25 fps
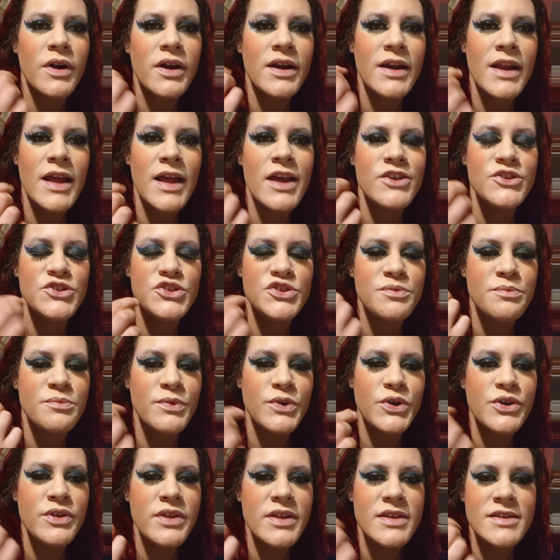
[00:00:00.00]
weren't as
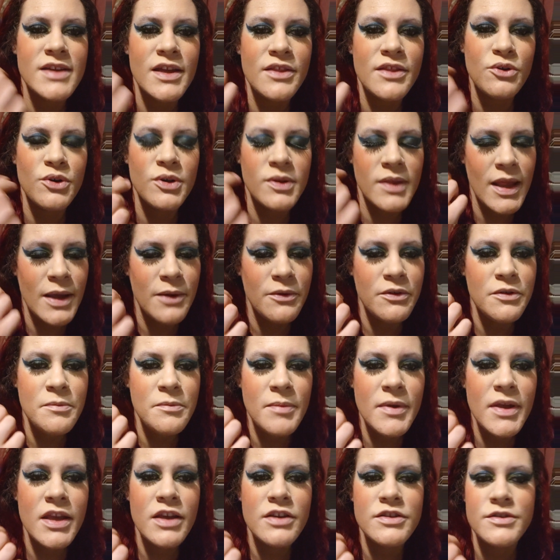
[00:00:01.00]
smooth as I thought they
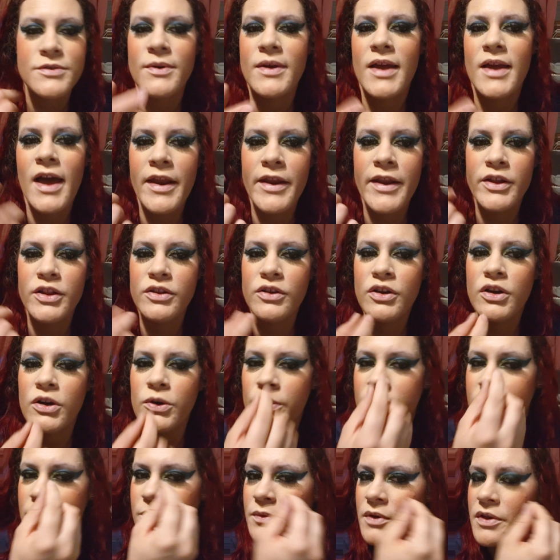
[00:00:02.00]
would be, so I had to
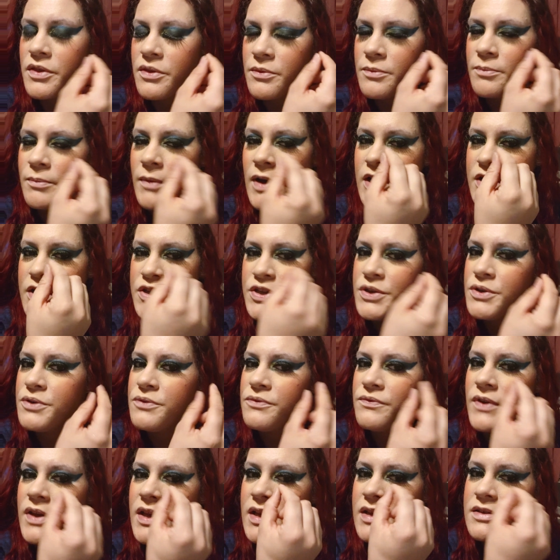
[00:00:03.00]
go in with my
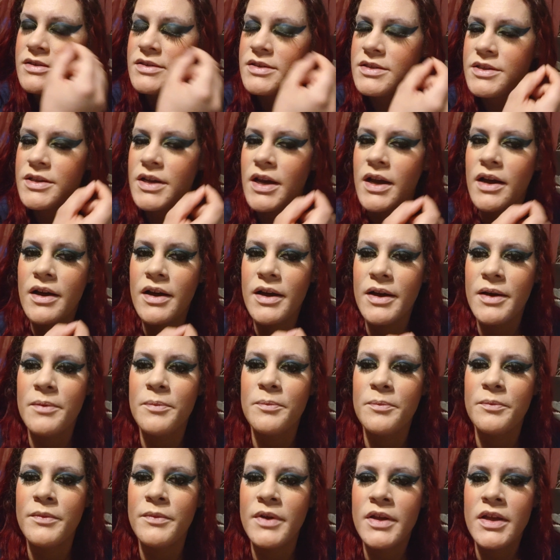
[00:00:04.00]
Too Faced
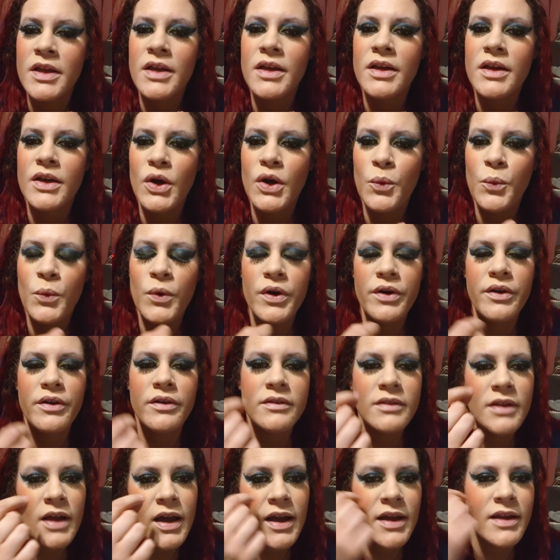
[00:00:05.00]

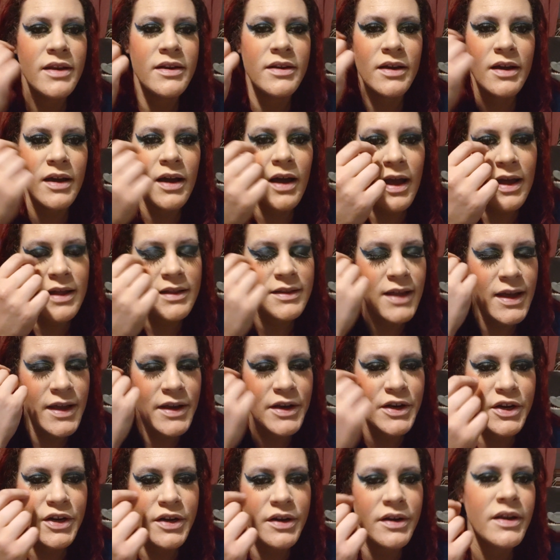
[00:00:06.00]
waterline
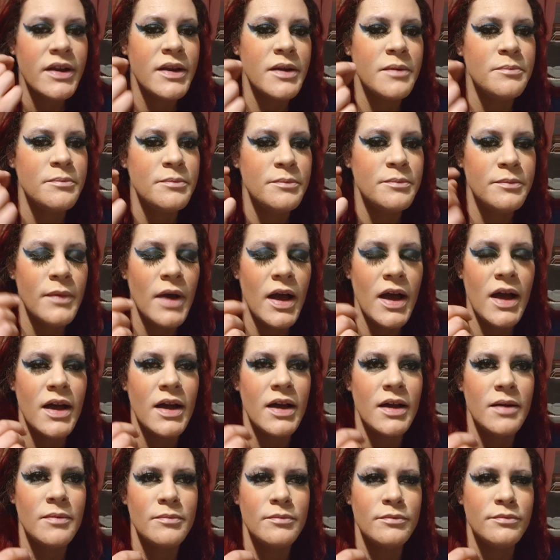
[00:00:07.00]
eyeliner in
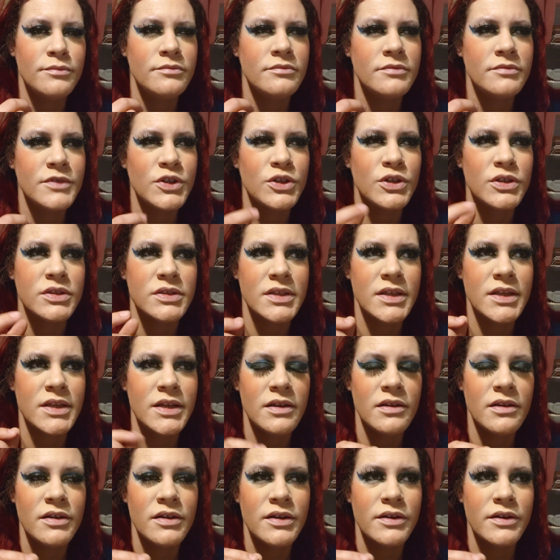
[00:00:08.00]
called
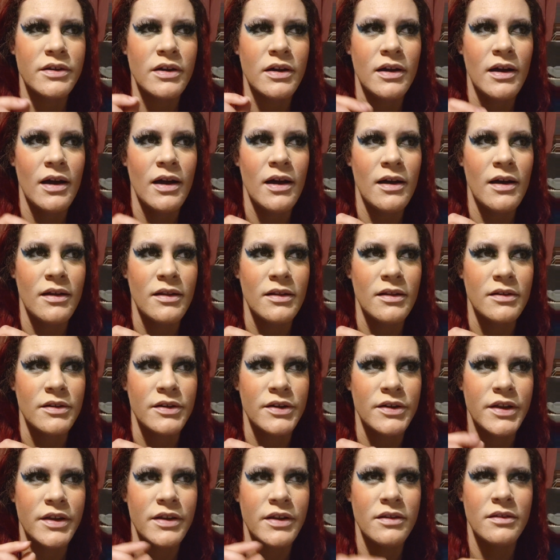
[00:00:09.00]
Killer
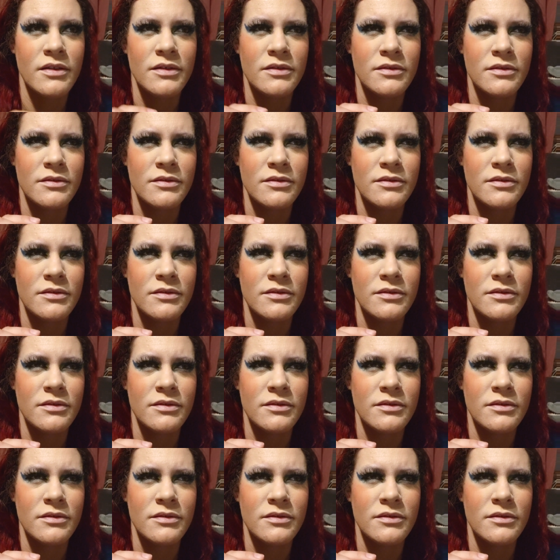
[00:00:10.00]
Kahal, or